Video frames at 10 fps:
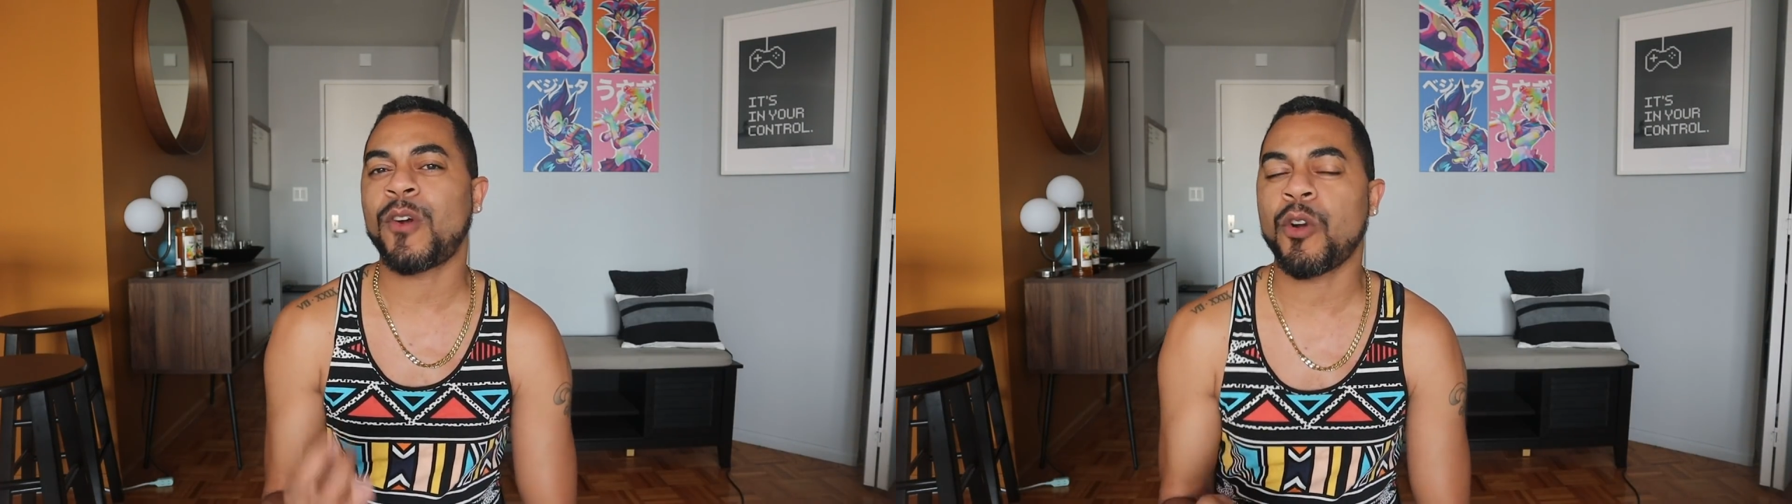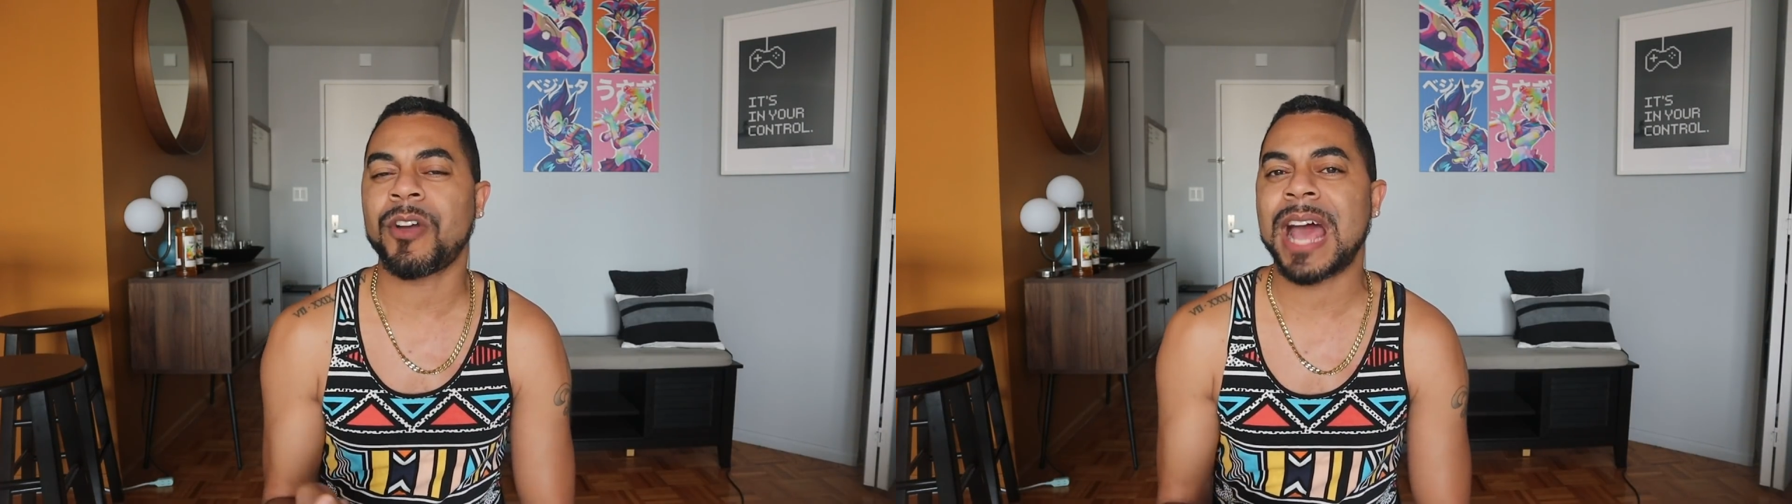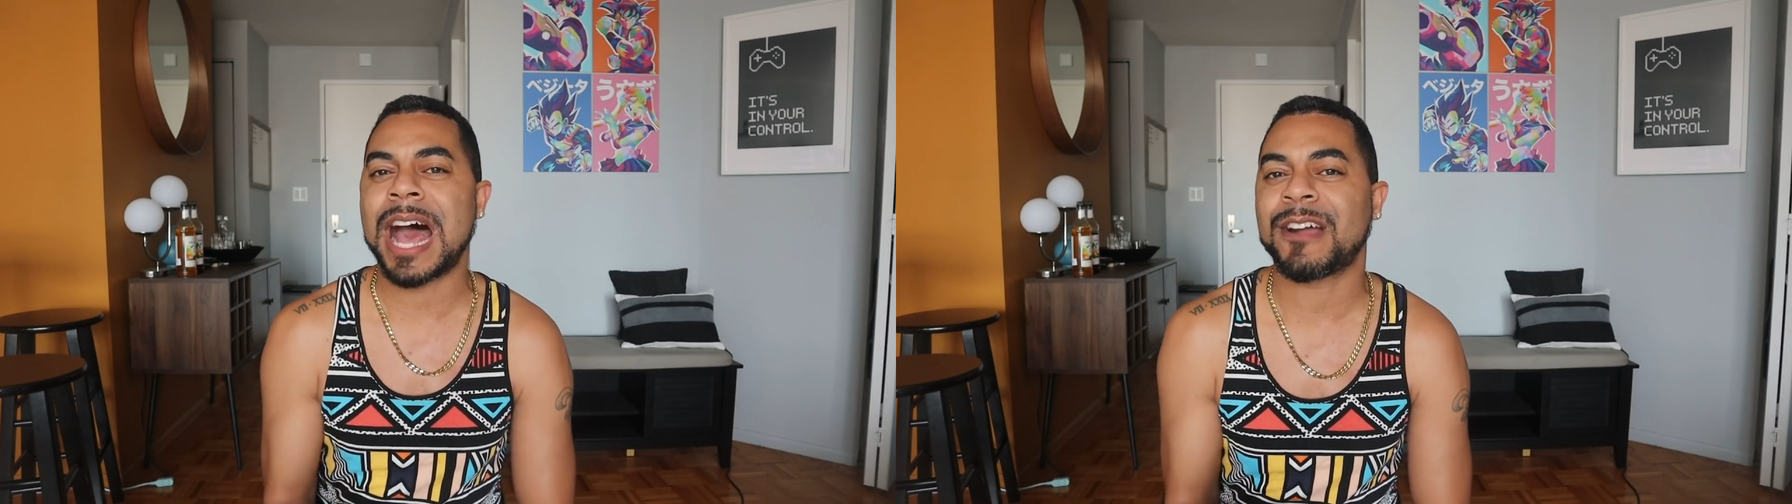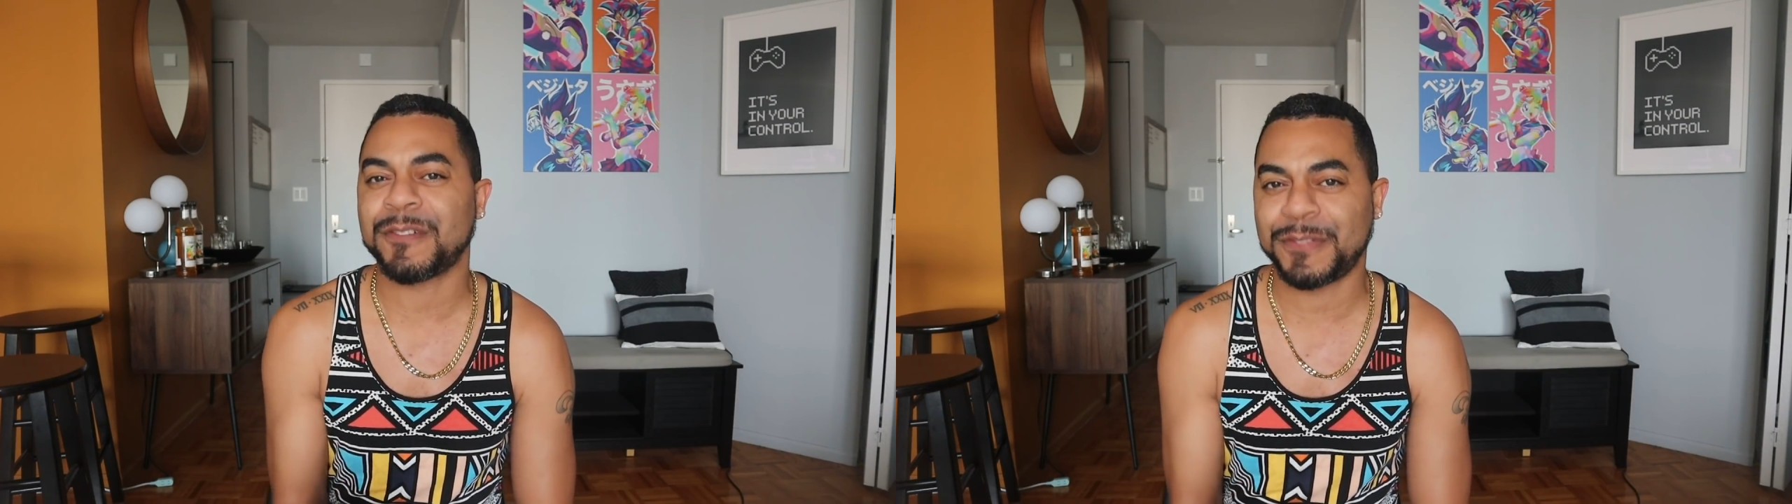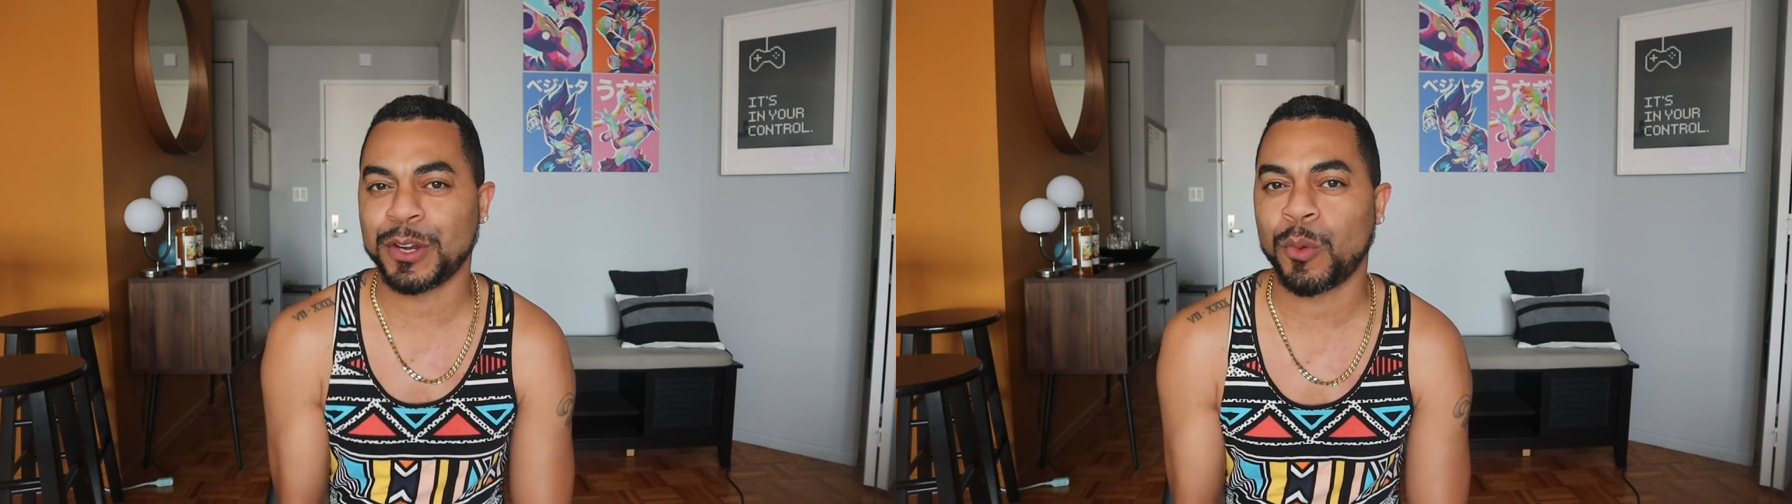
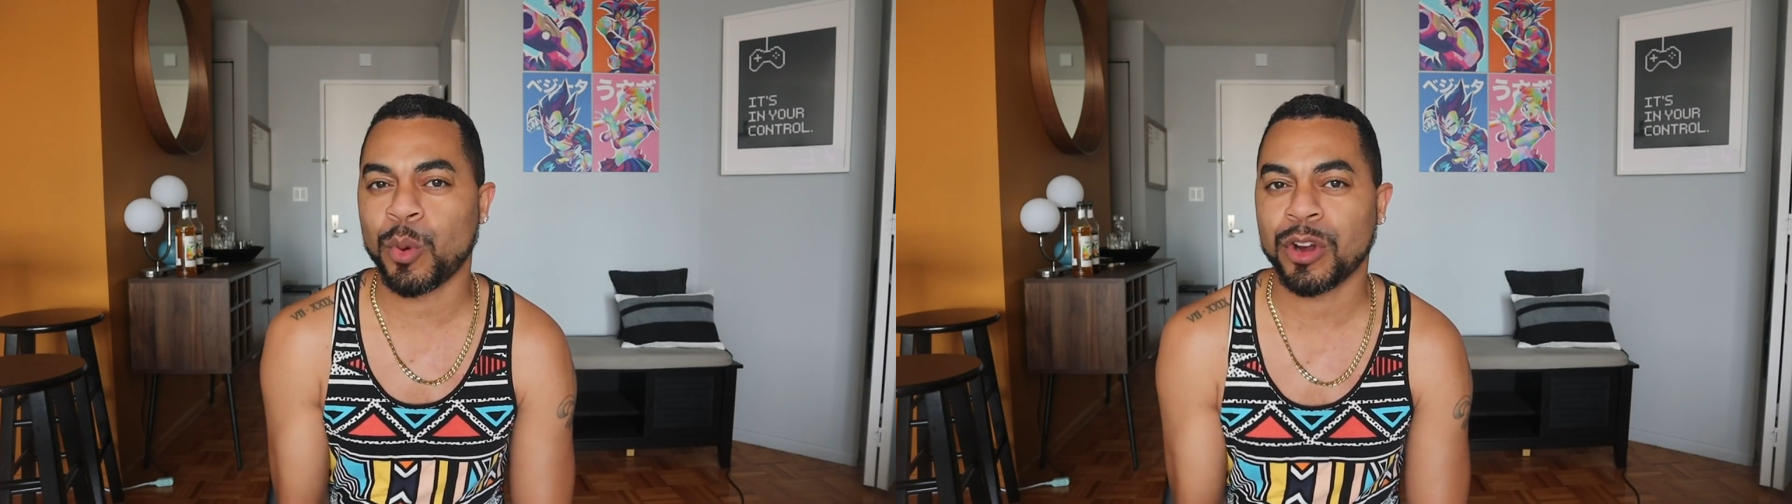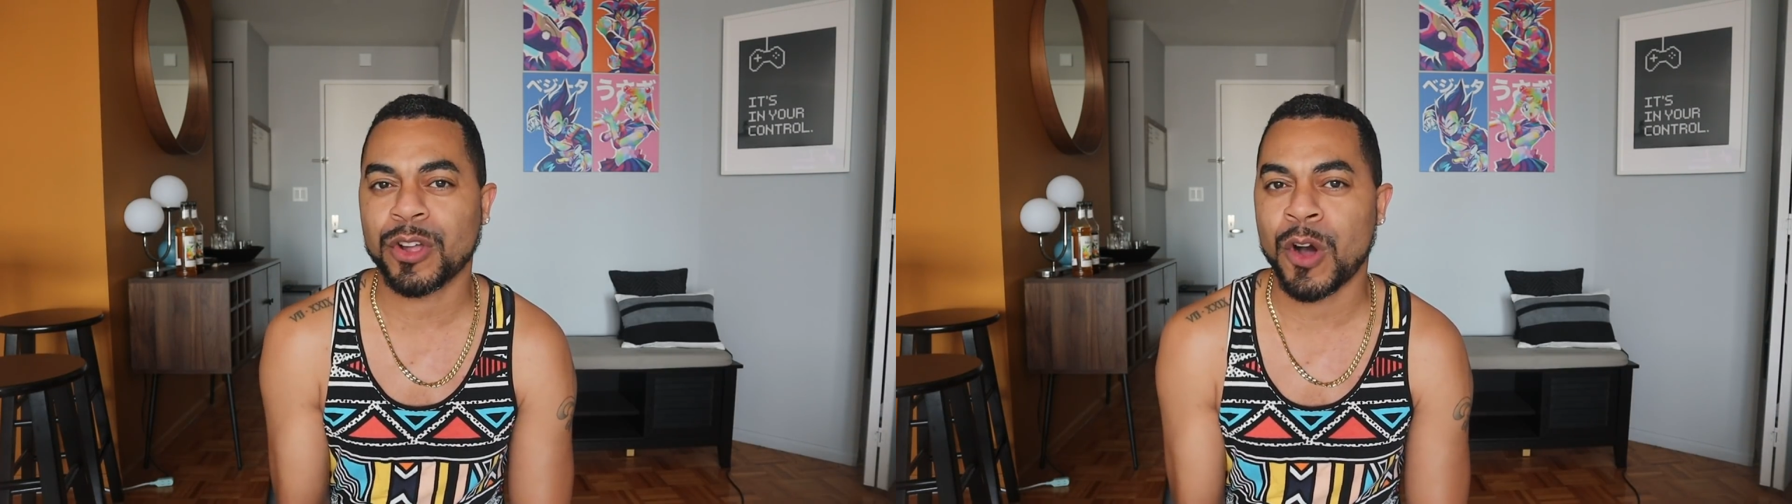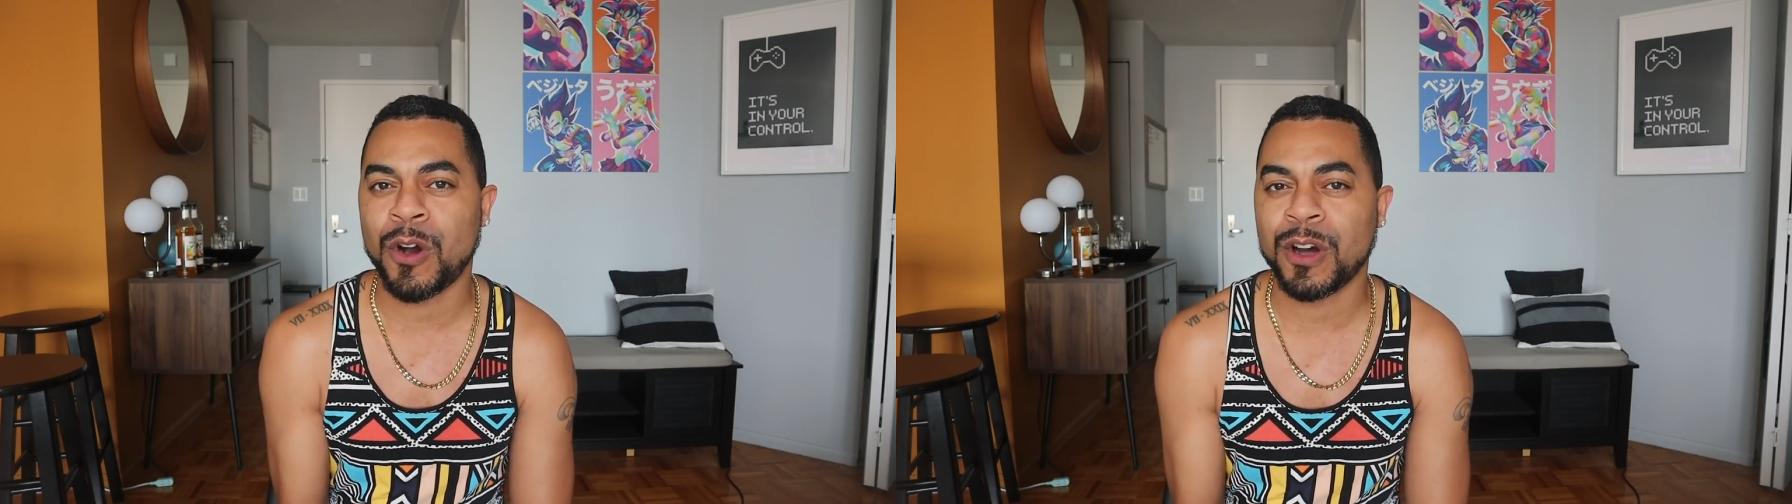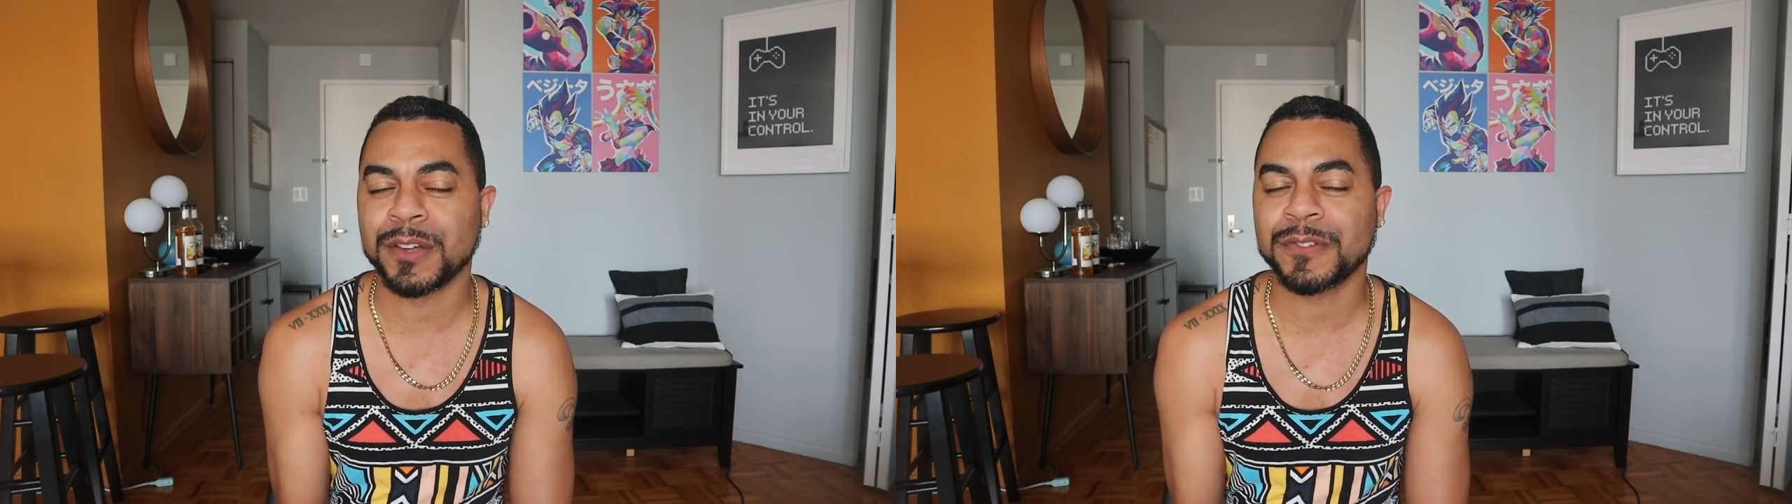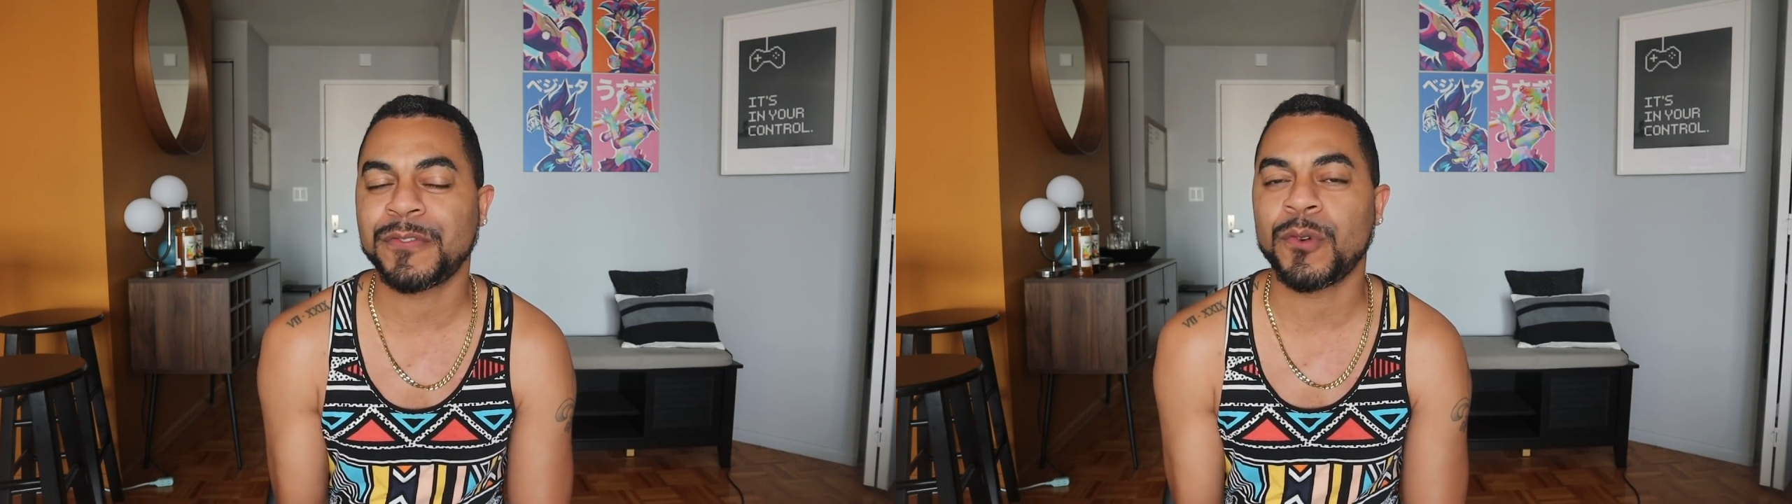choreography to work
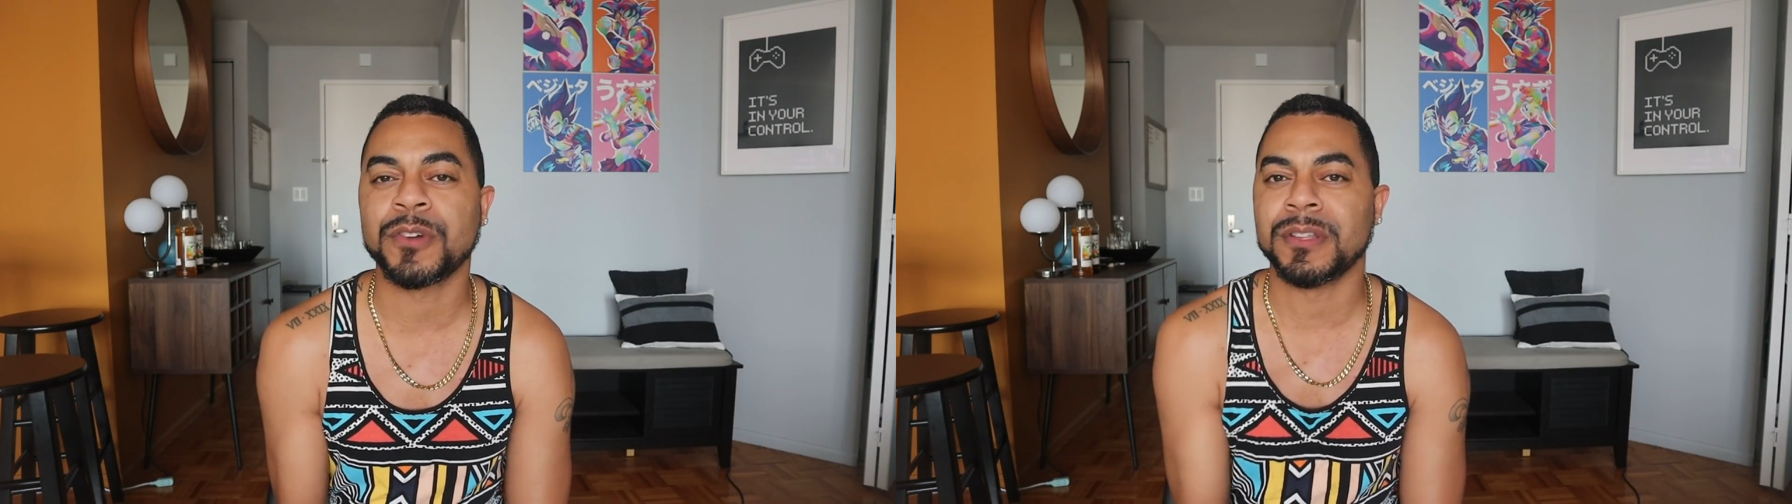on for